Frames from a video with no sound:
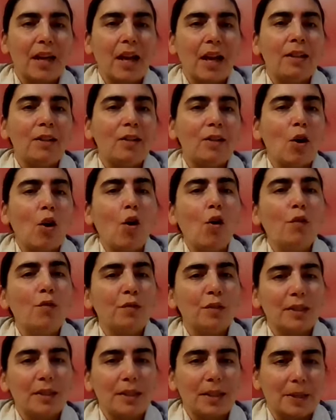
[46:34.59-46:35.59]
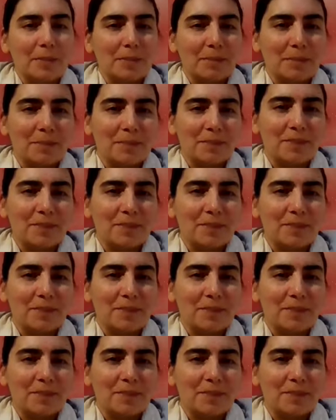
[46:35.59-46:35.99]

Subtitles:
and offer them,